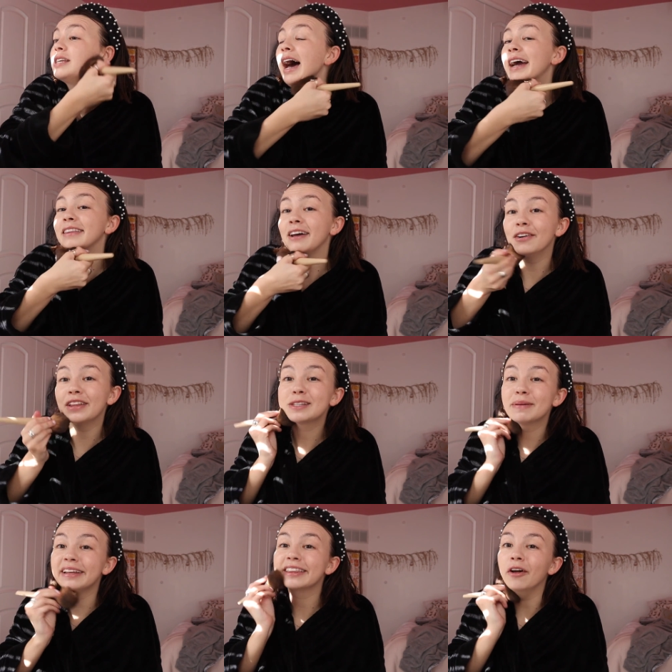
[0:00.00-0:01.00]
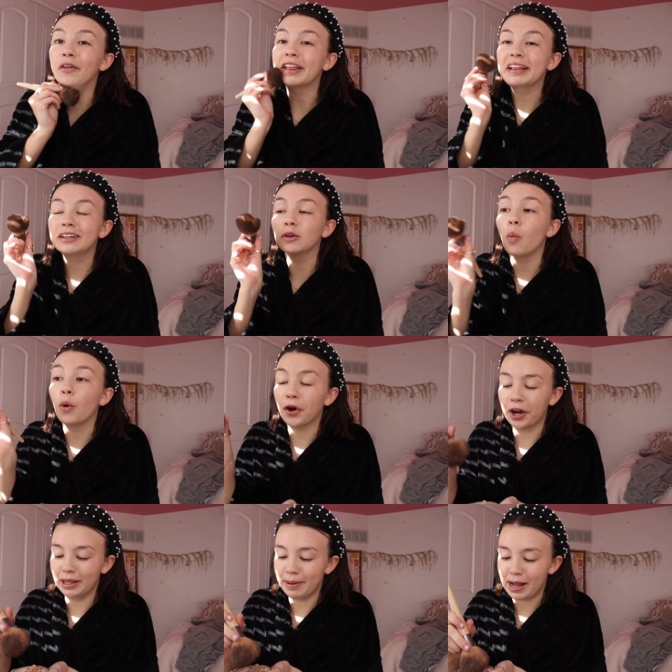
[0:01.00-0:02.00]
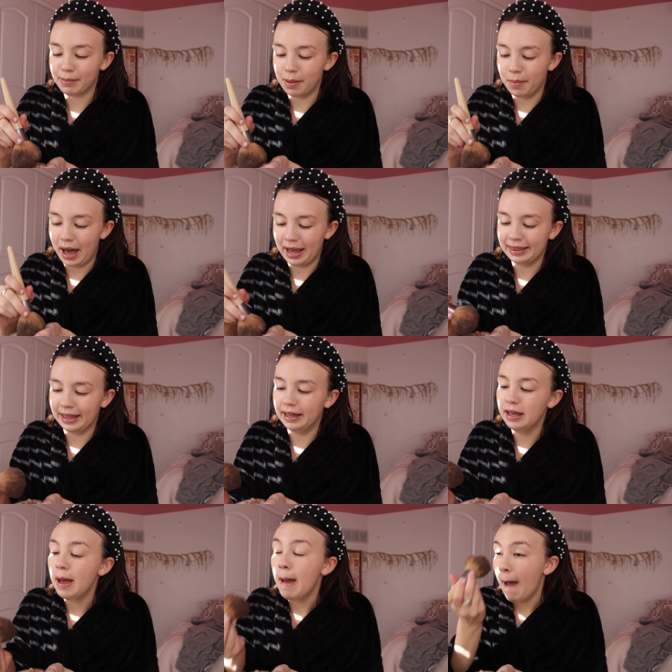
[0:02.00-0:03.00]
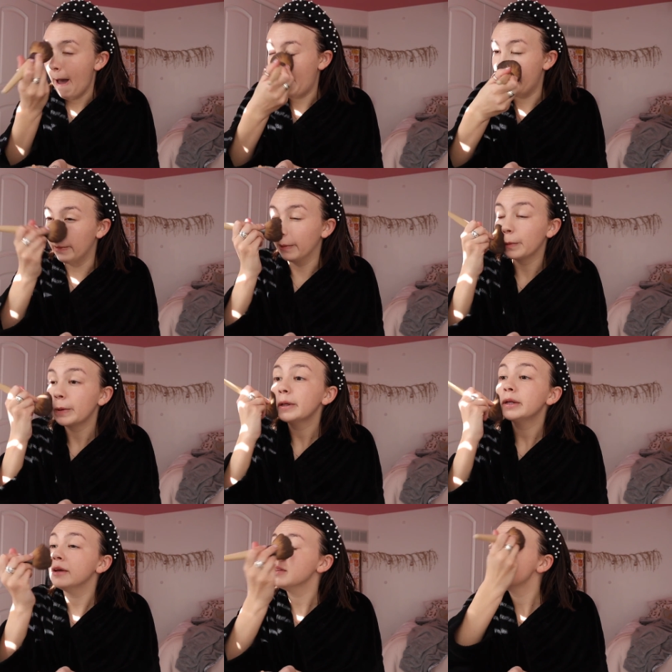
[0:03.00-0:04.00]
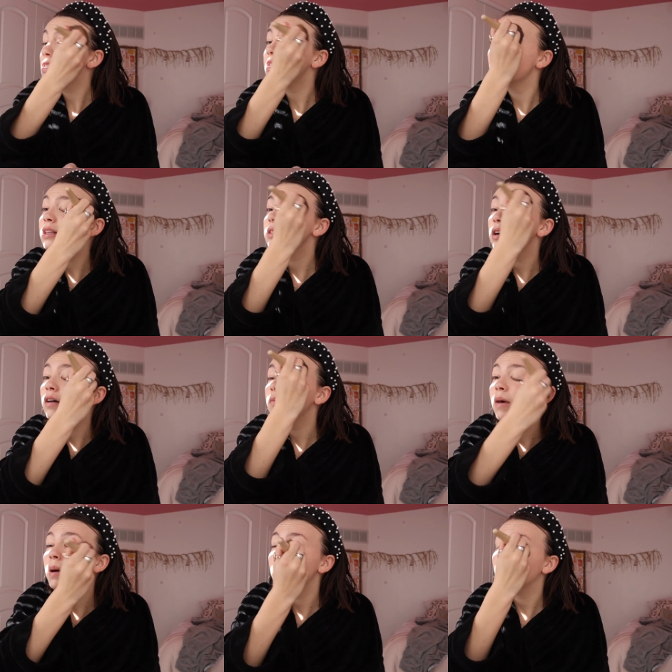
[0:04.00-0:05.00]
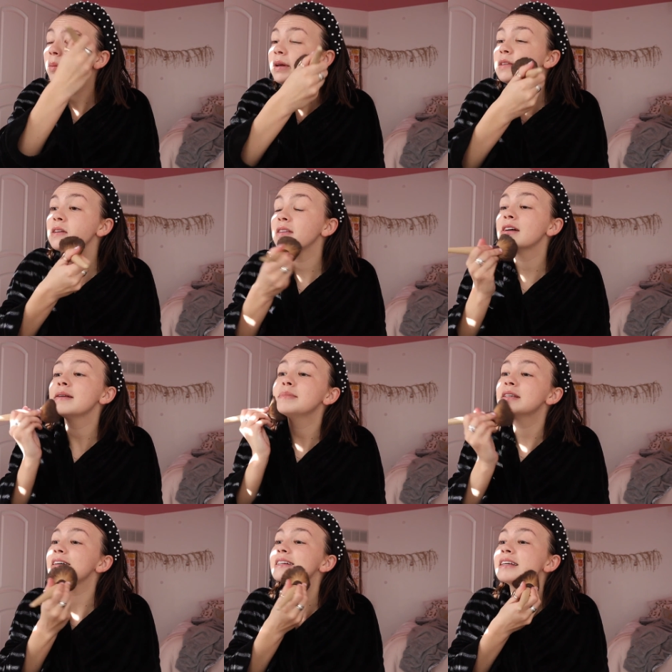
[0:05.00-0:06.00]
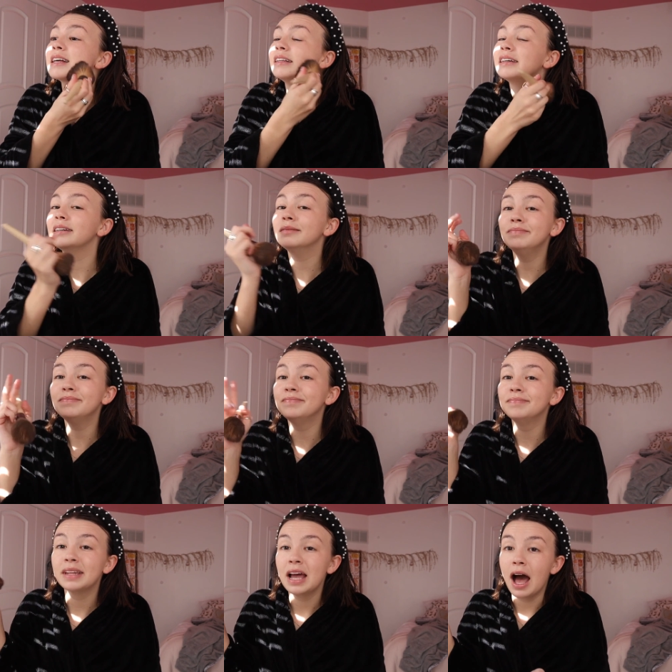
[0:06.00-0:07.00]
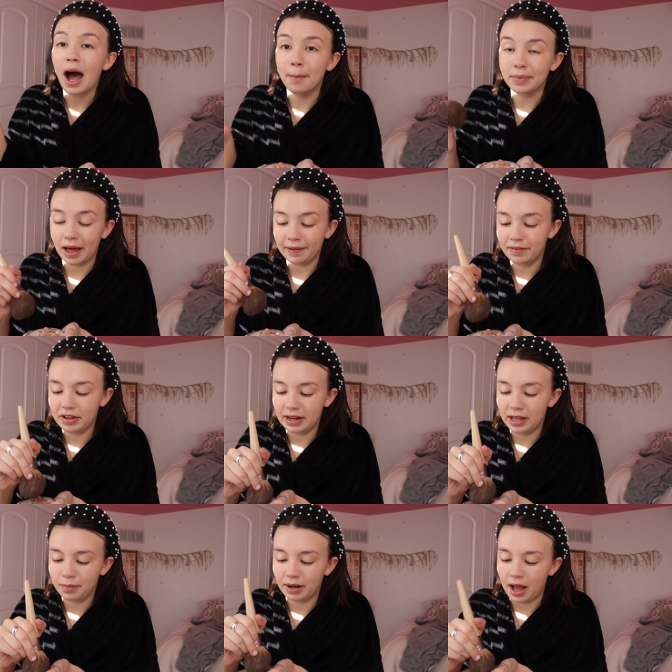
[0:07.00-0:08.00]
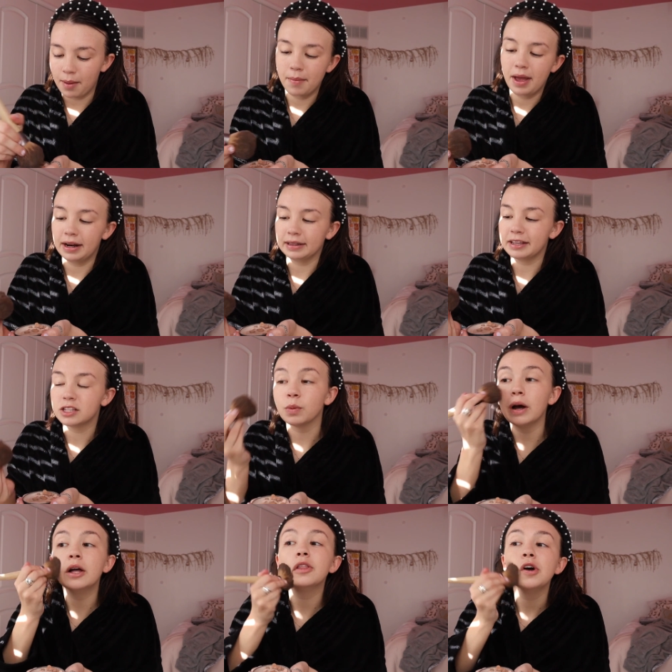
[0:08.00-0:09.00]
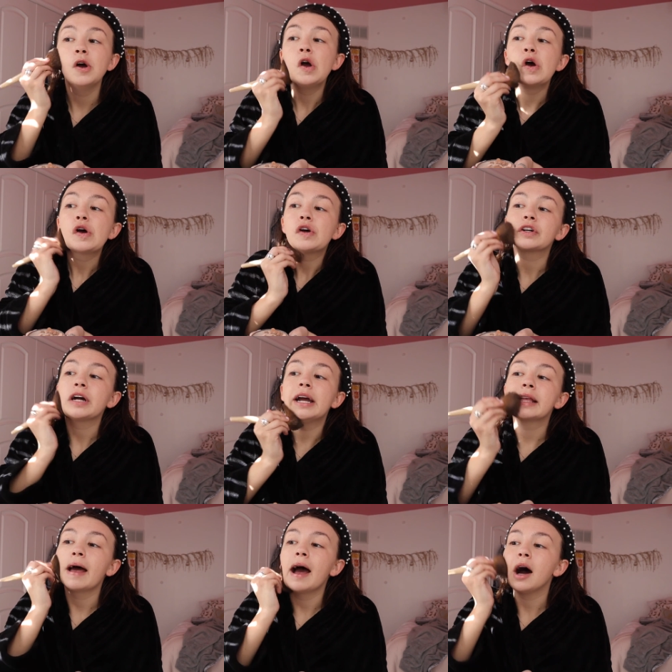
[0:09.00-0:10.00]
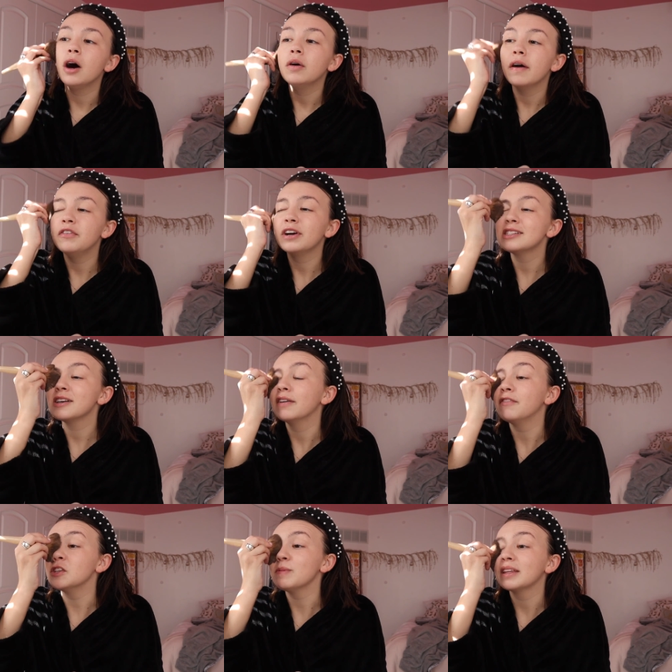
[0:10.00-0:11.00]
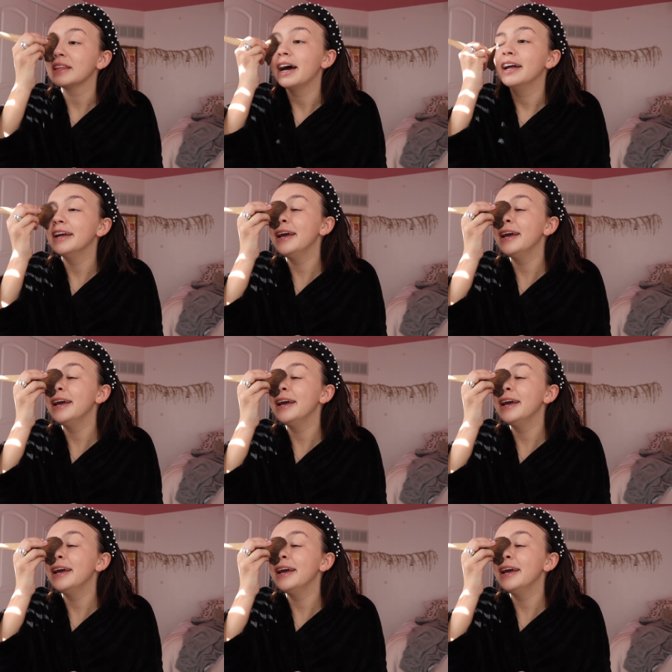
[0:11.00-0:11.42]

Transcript: side note. That's been like the only like little worry in the back of my mind that I don't really know the state of my apartment that I'm technically, I'm not living in, but I'm in a lease with right now. If you guys are confused about that